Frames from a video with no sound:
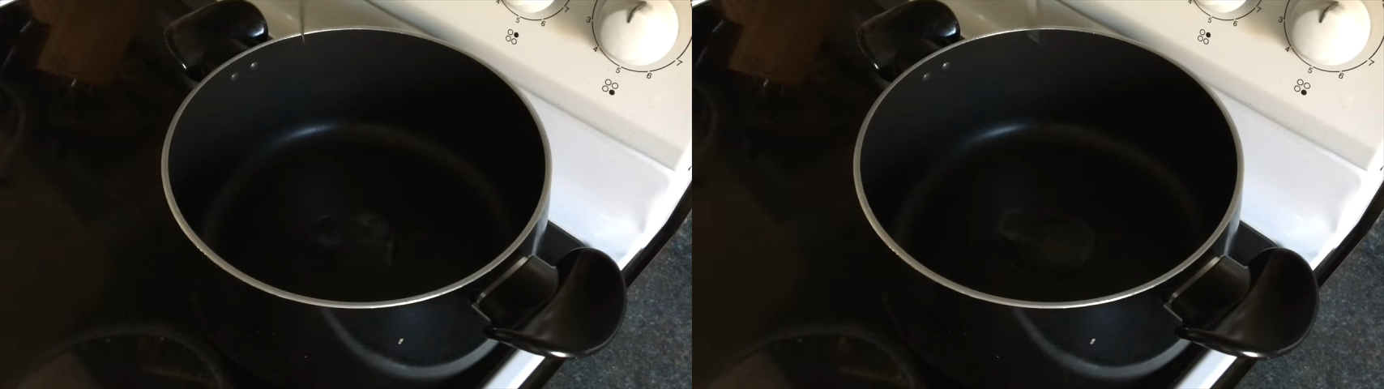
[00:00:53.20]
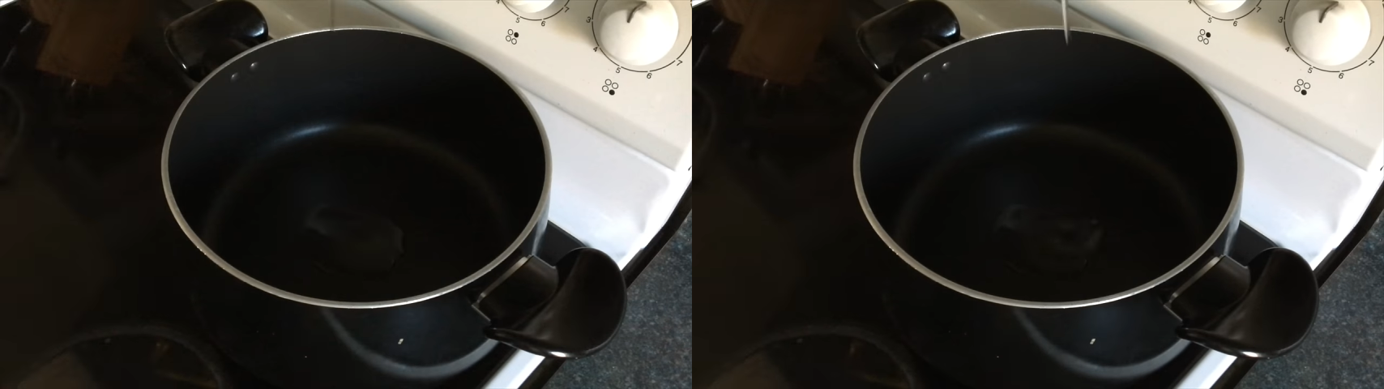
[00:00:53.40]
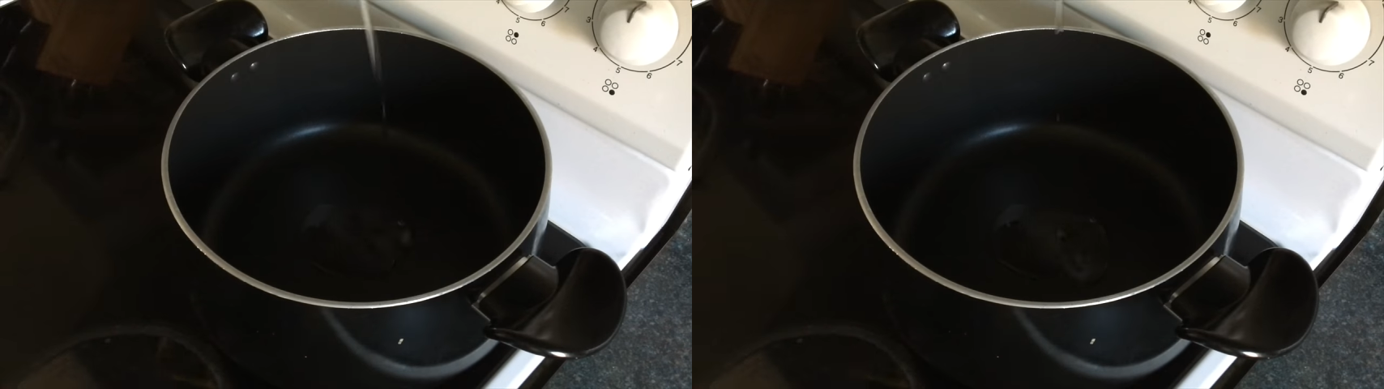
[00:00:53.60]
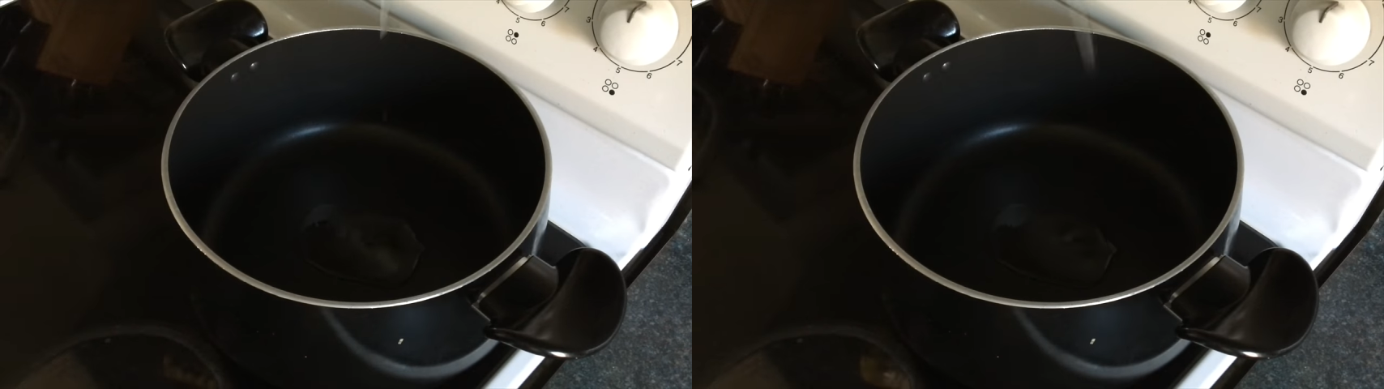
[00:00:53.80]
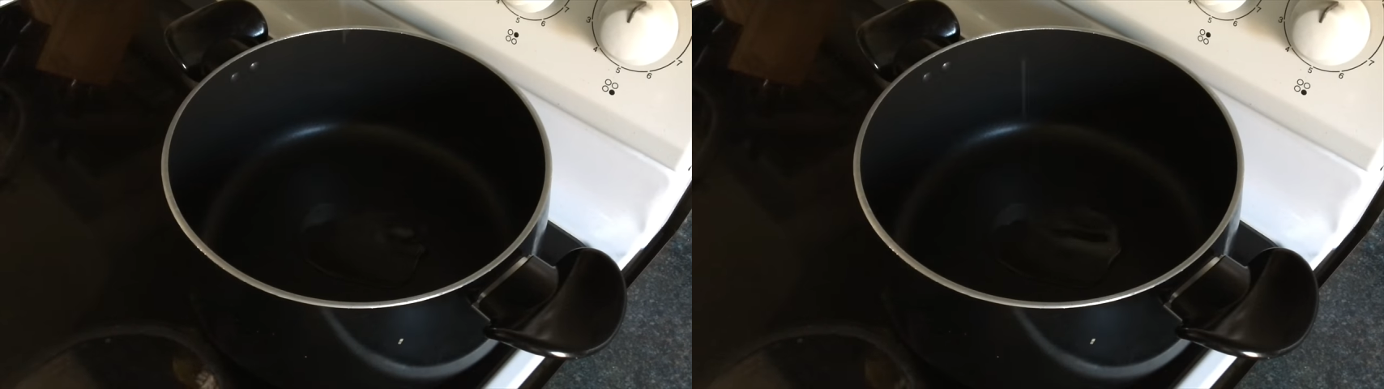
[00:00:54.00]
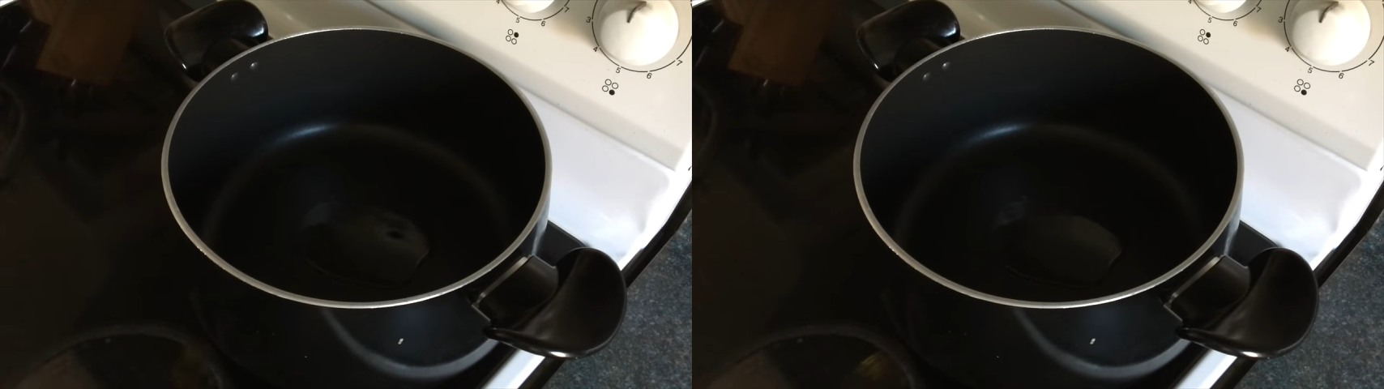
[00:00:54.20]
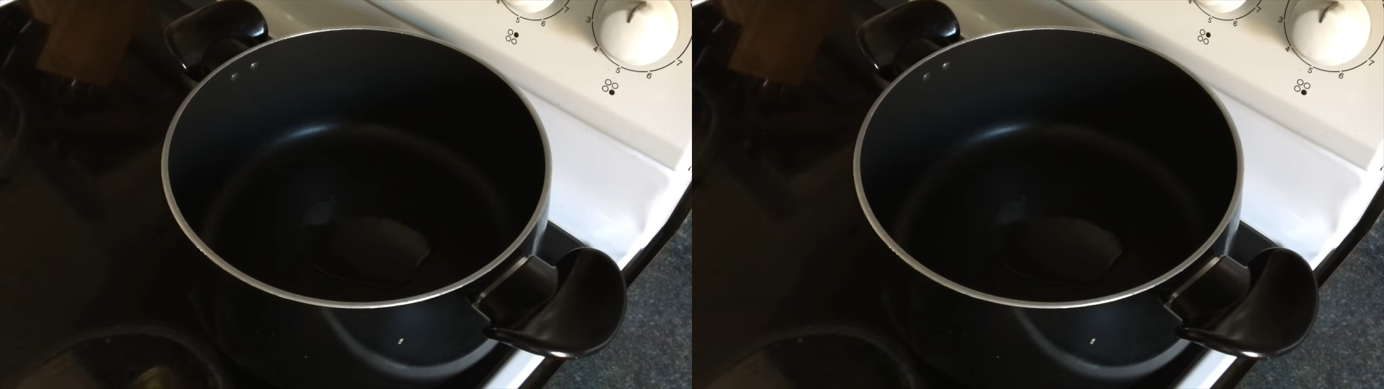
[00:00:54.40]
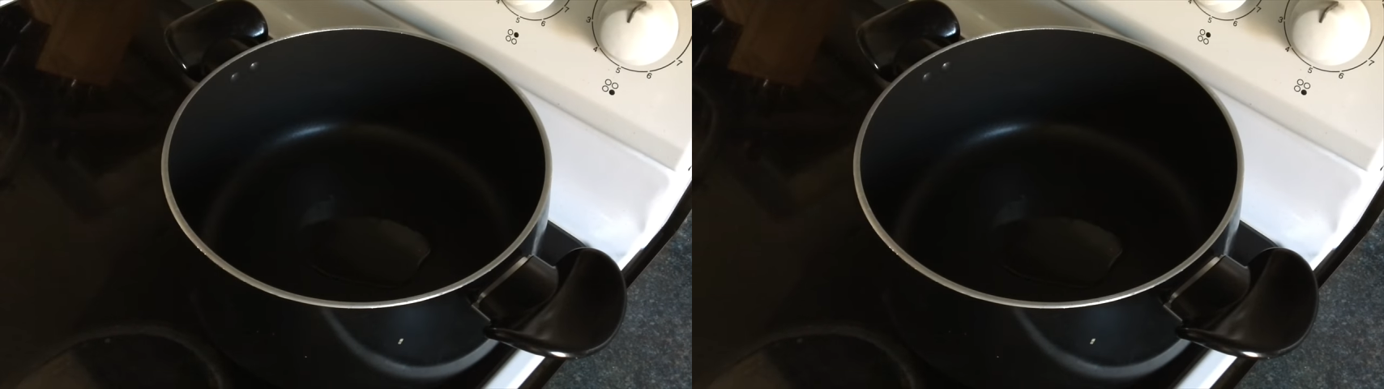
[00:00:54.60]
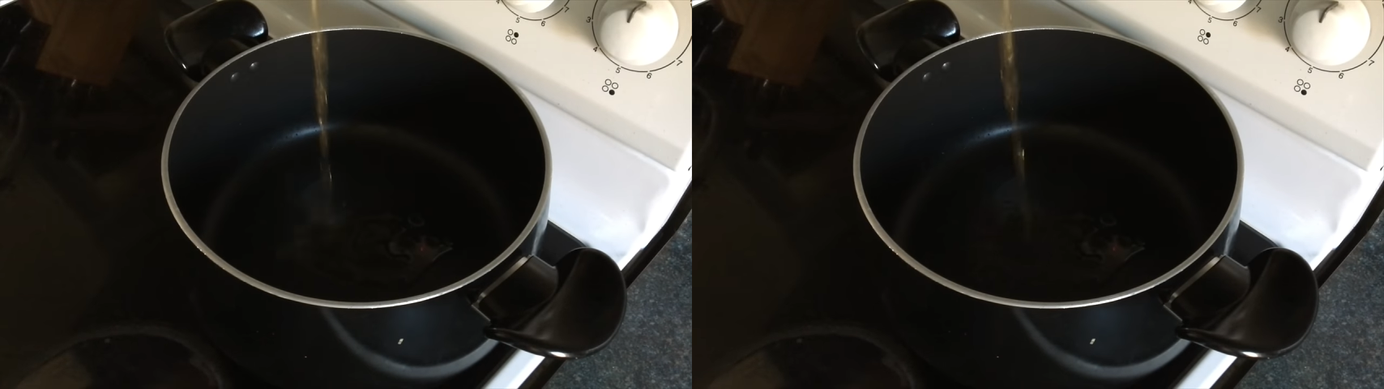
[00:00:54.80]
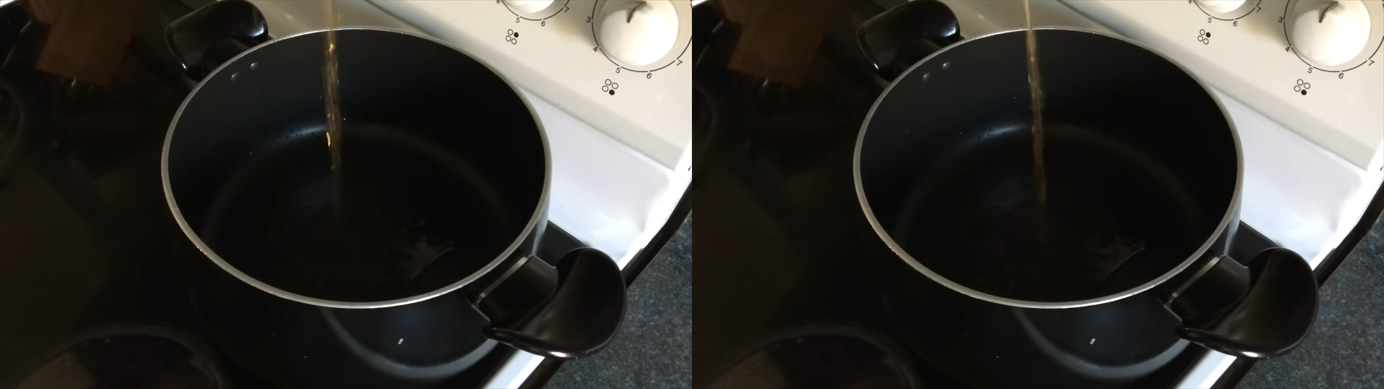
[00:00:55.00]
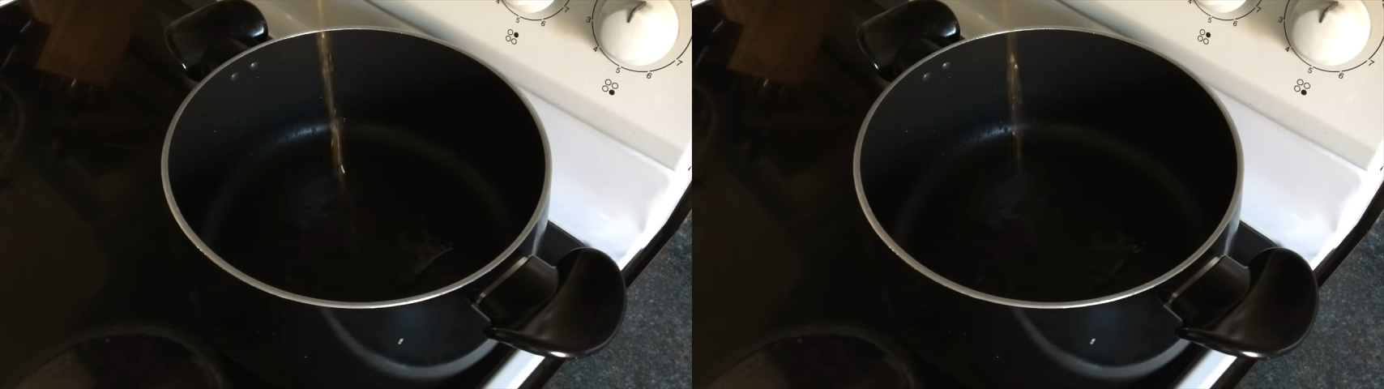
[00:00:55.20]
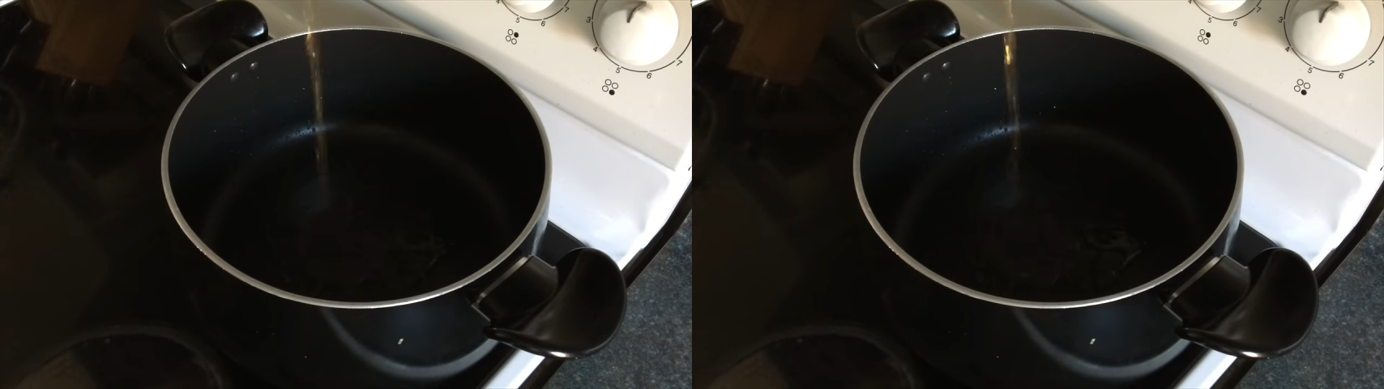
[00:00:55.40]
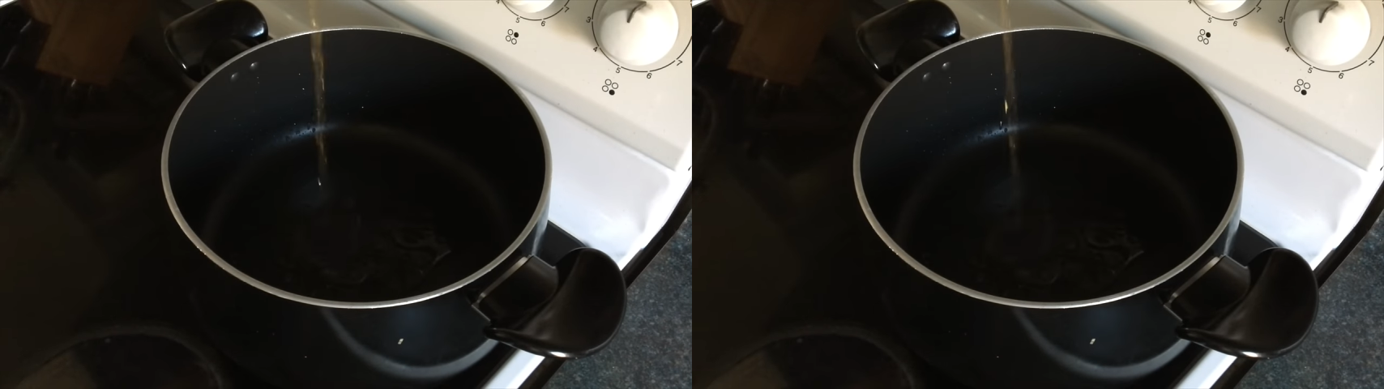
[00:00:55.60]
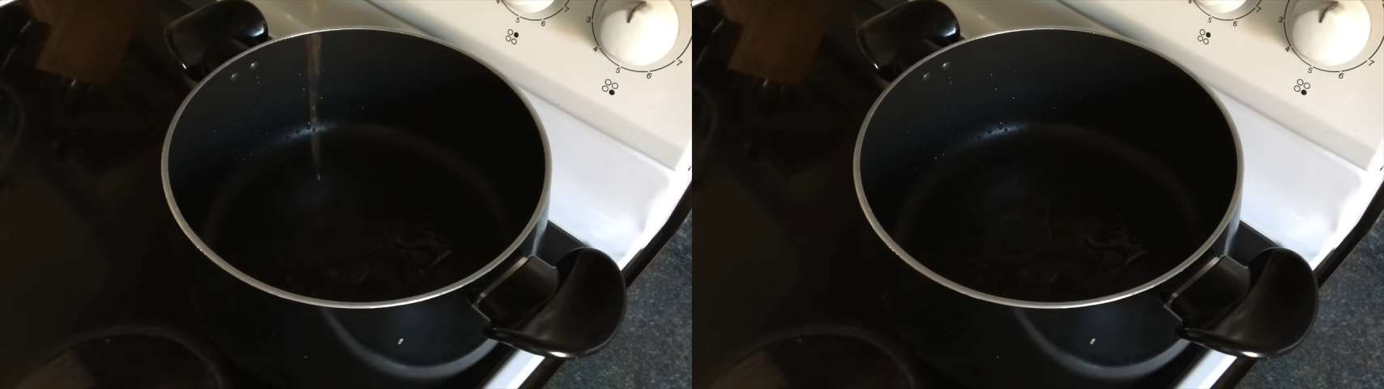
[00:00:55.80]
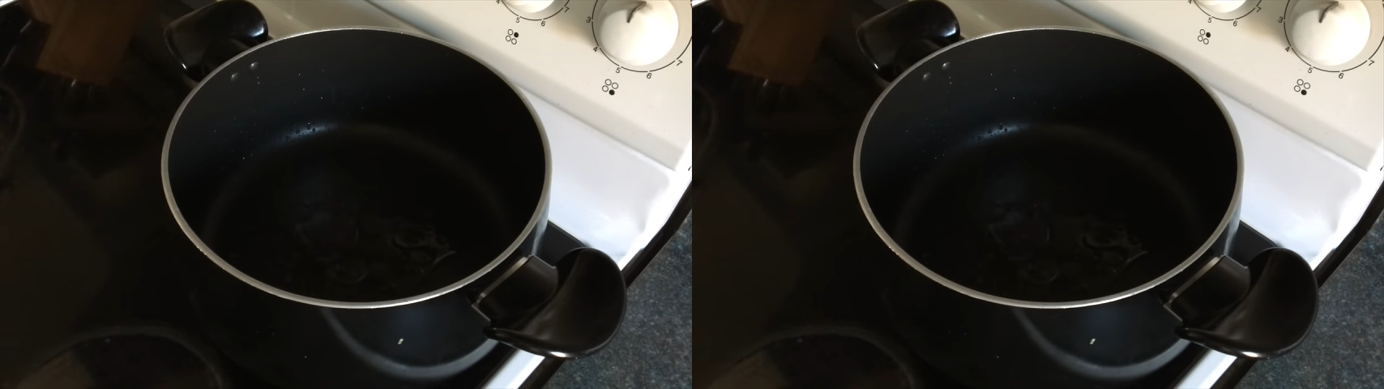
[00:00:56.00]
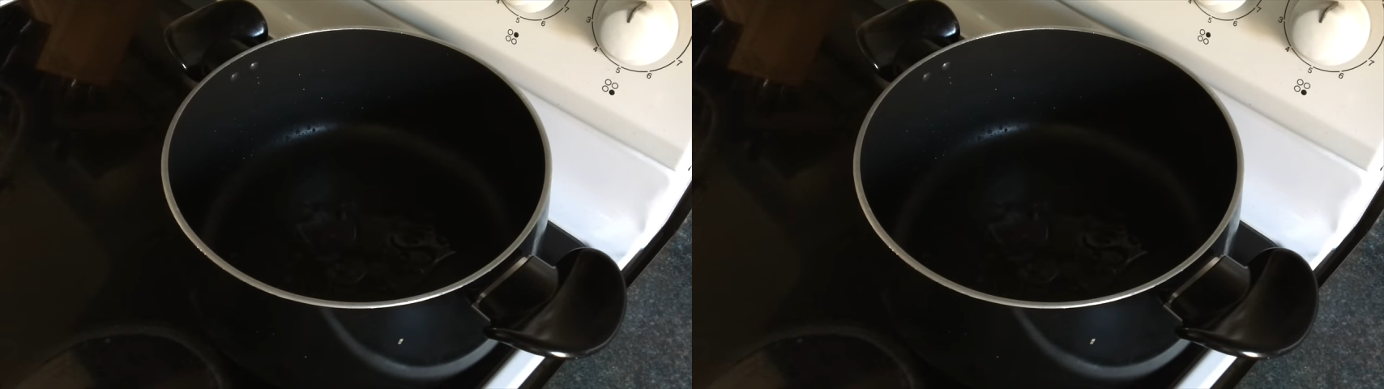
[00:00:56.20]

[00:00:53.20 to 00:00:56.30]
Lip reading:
Nobody's mouth can be seen.